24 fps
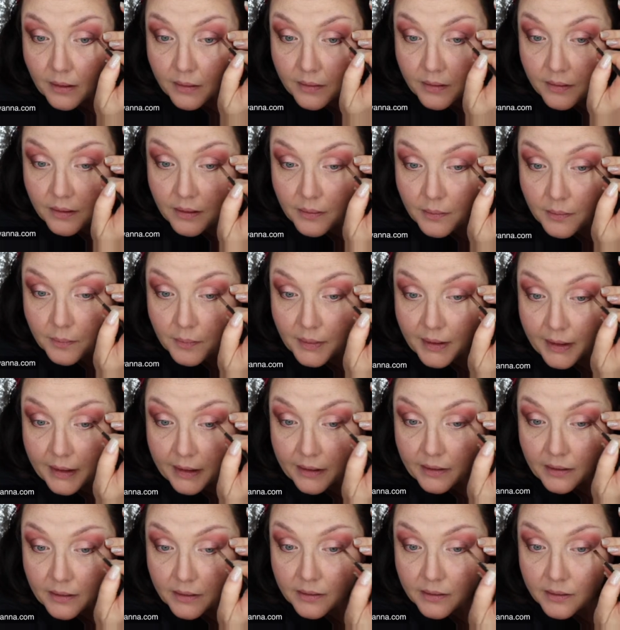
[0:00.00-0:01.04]
I think
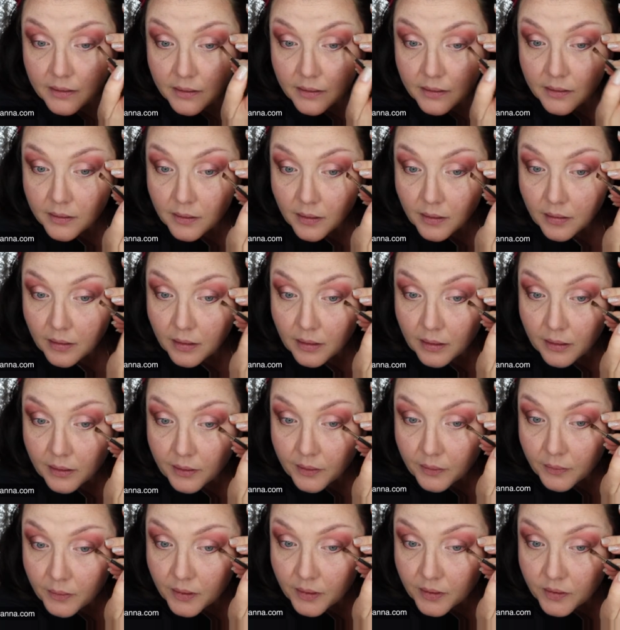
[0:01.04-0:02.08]
black
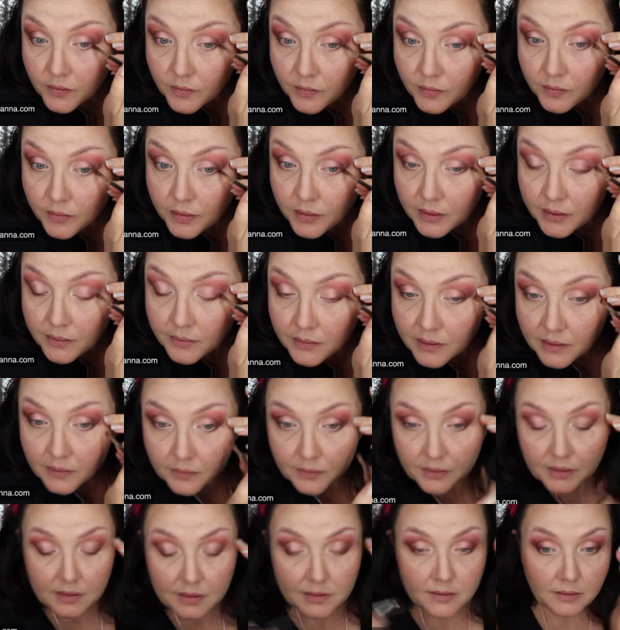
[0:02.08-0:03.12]
eyeliner works really well
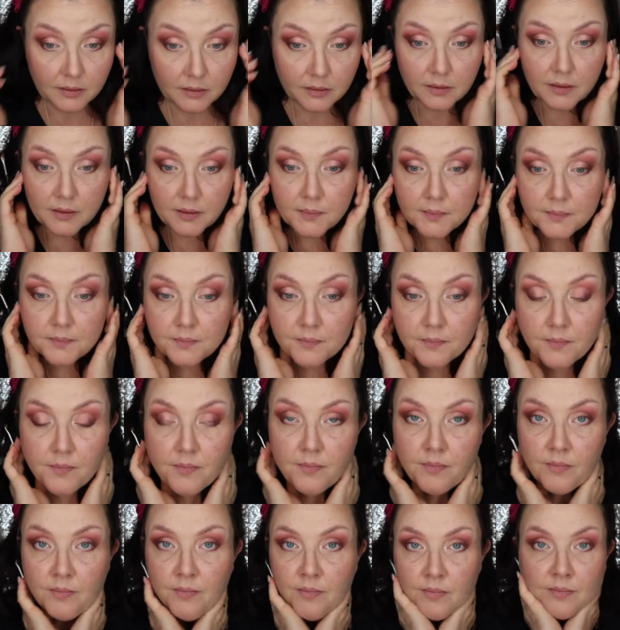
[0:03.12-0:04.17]
with this look.
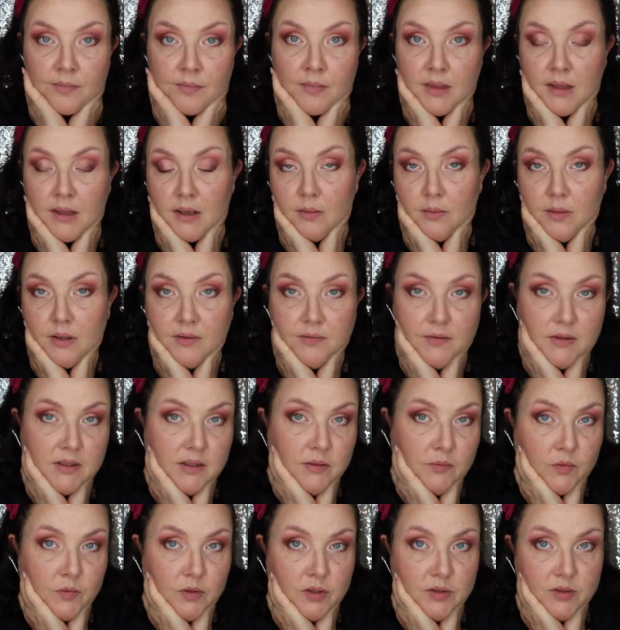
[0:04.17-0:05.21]
But if you
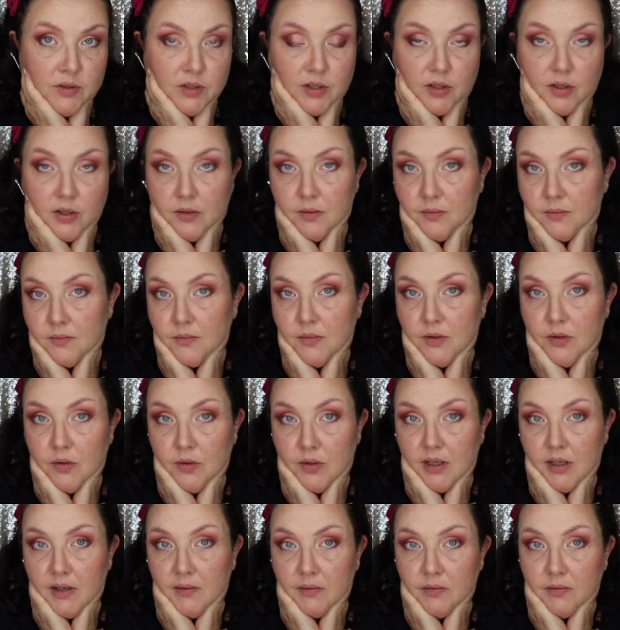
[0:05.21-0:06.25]
didn't want to, you
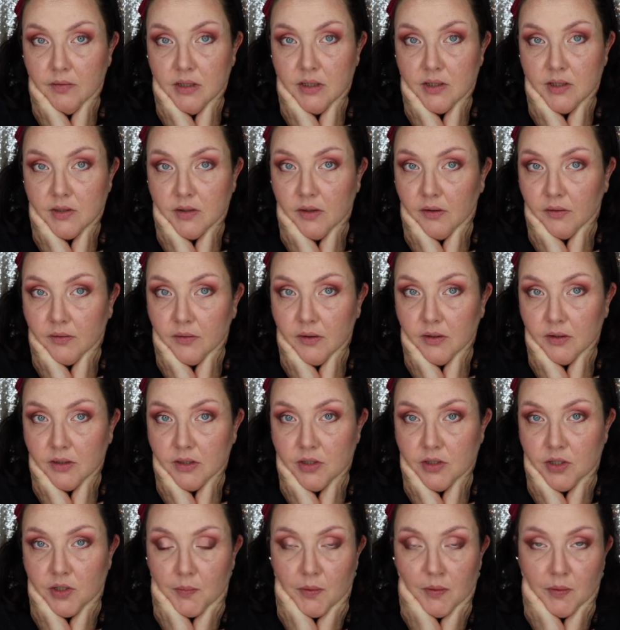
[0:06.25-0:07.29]
could have a really soft
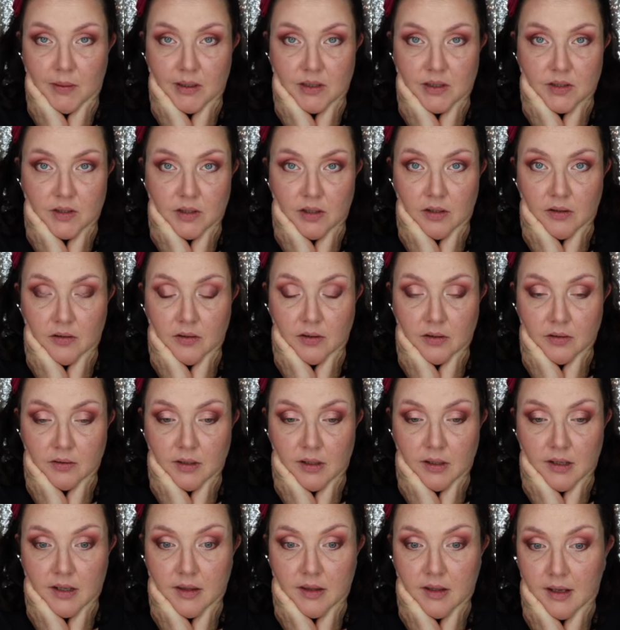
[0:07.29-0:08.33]
look and just put mascara
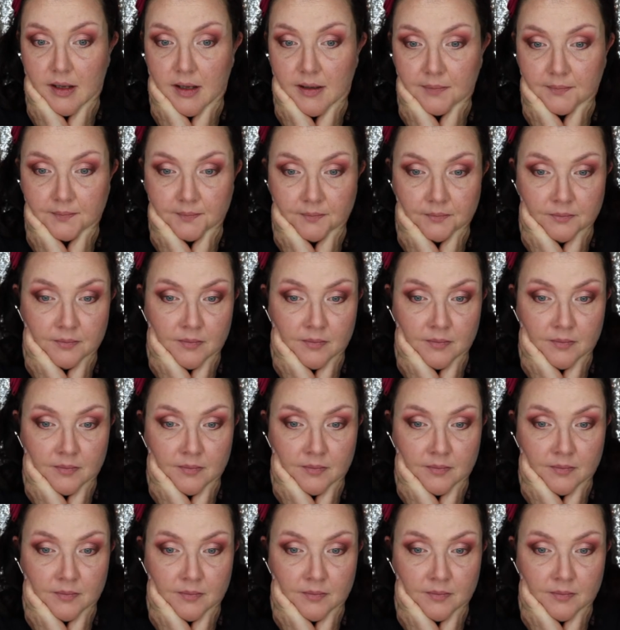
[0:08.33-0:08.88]
on like that,